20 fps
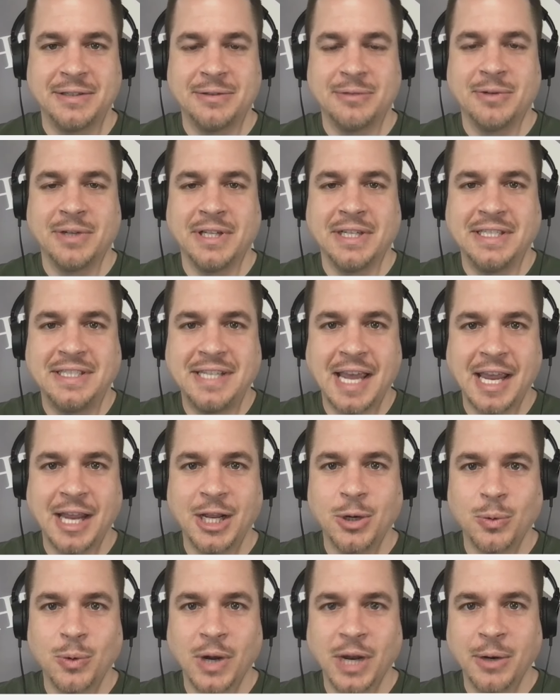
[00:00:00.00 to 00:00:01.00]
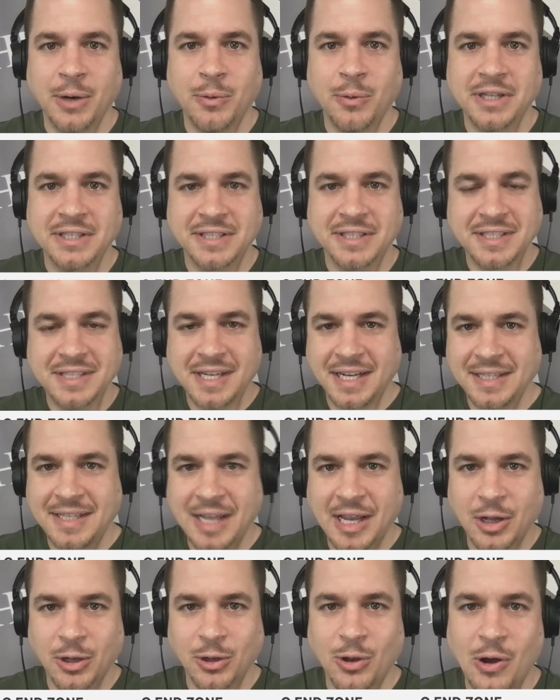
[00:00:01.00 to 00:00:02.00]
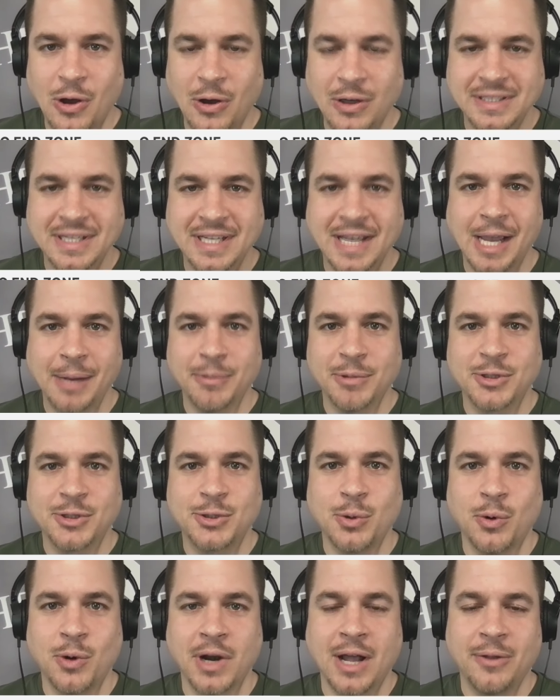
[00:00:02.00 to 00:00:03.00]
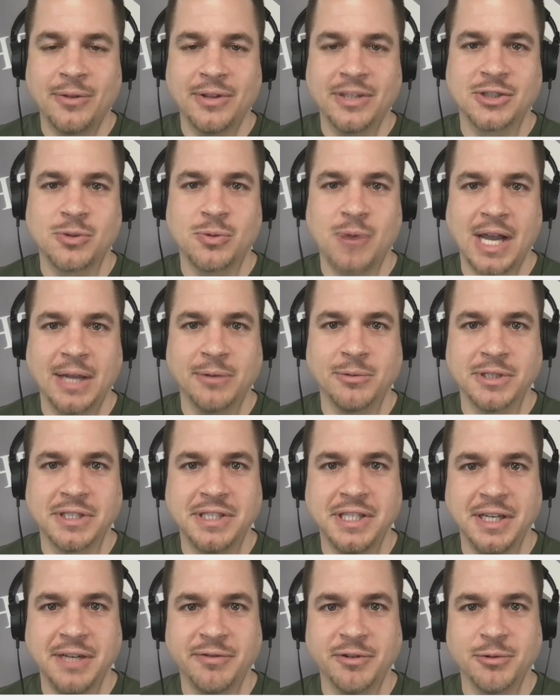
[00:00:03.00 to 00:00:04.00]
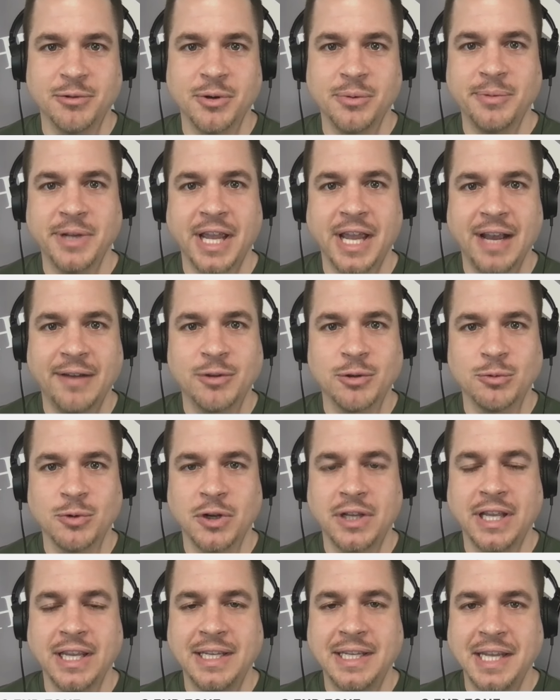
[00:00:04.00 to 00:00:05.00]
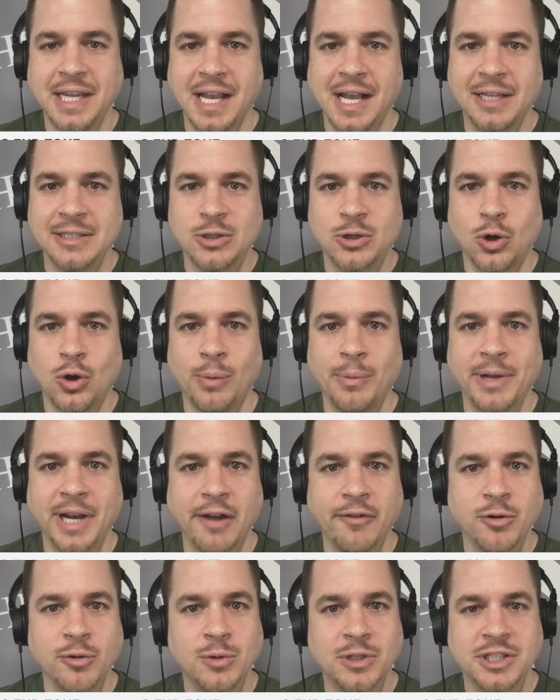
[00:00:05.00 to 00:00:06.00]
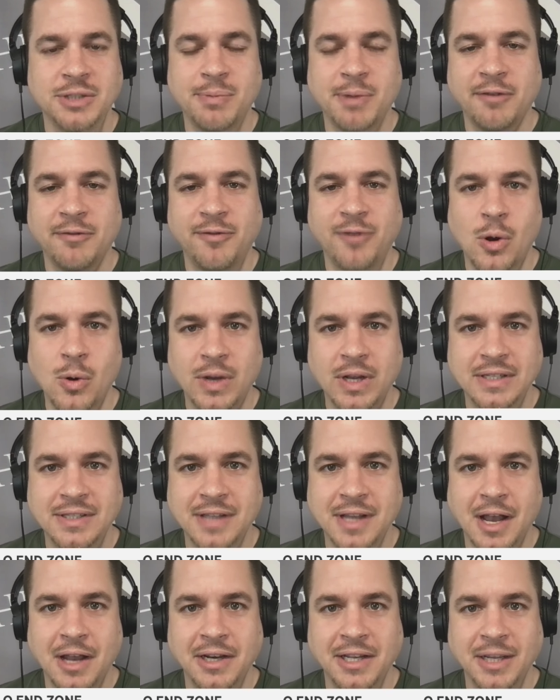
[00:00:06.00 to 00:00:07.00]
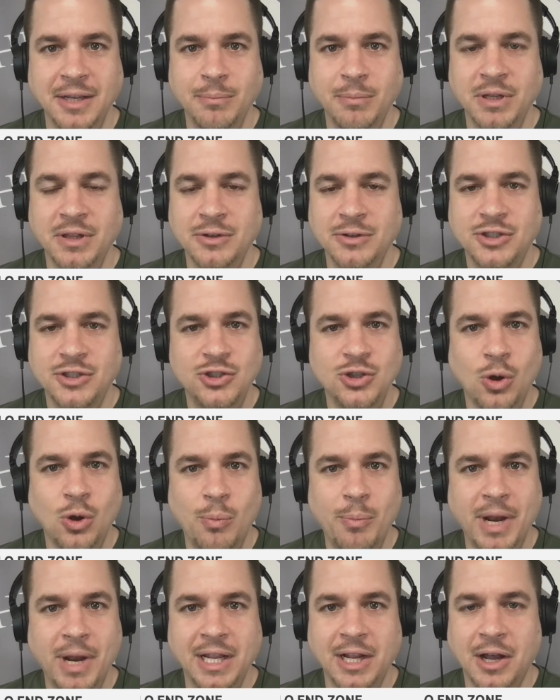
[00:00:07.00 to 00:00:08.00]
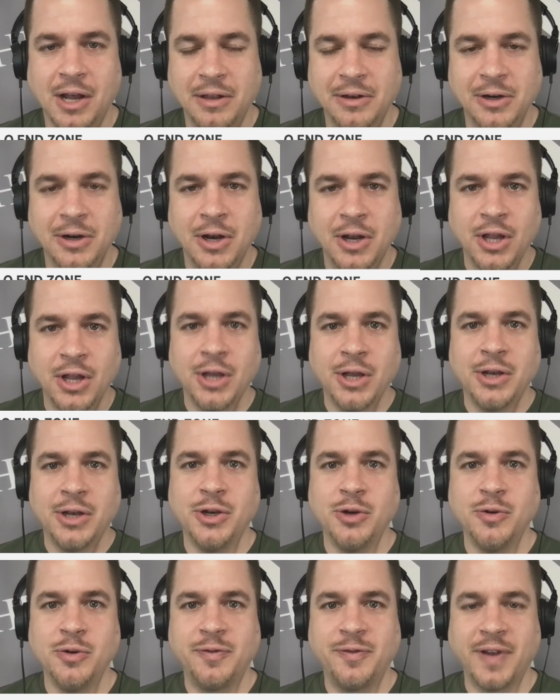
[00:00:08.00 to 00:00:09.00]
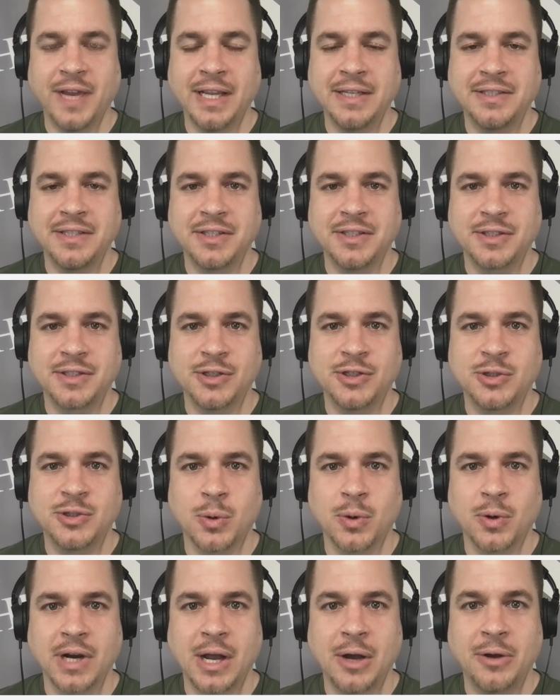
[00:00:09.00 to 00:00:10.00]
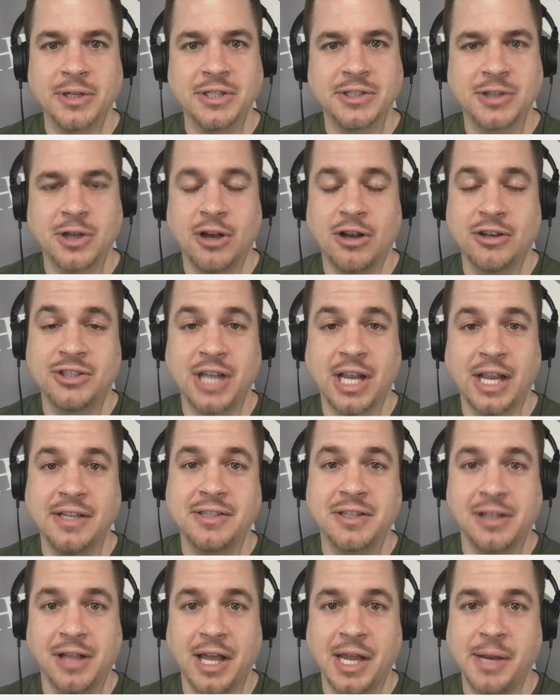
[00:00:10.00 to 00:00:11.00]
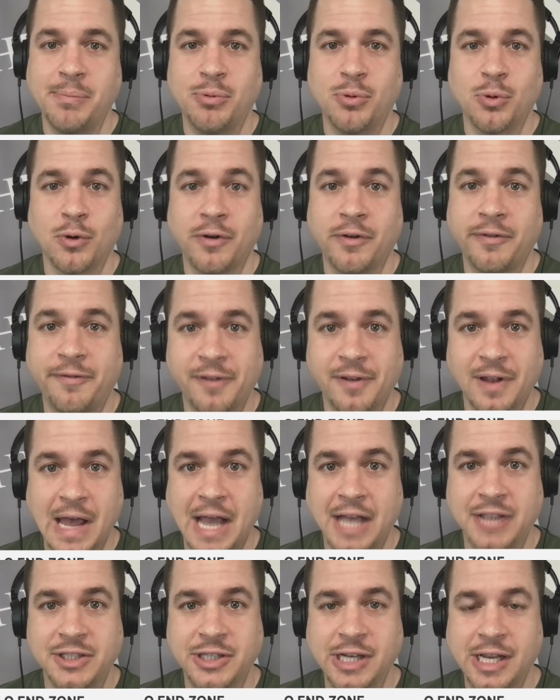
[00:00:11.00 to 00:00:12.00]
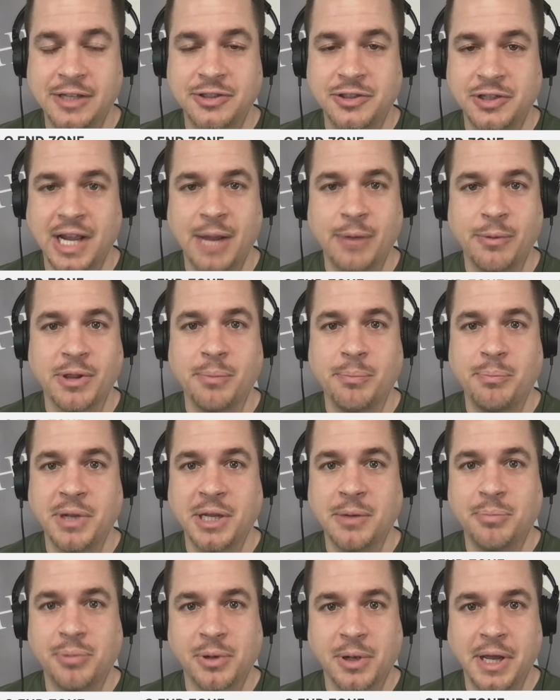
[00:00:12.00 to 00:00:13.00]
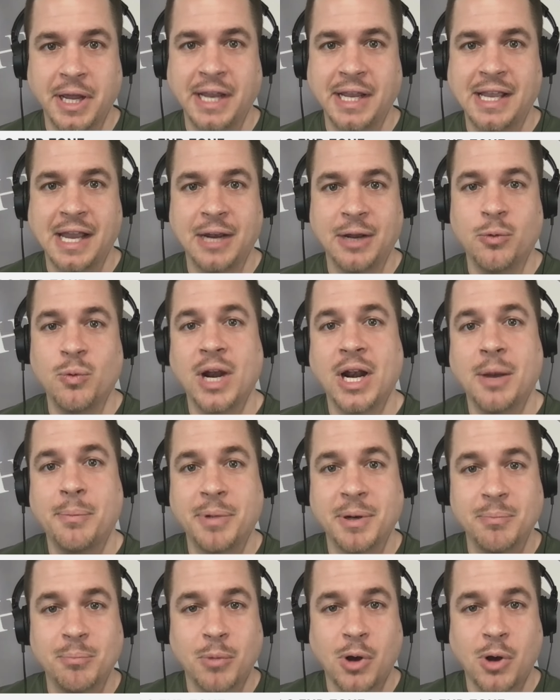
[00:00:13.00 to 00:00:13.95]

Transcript: really takeaway was it's going to take a long time to sort out this wide receiver room. You have the rookie Keon Coleman. Everyone's been focused on him, but there's so many other new faces to sort out. You saw Chase Claypool flash yesterday with a big play, kind of went up and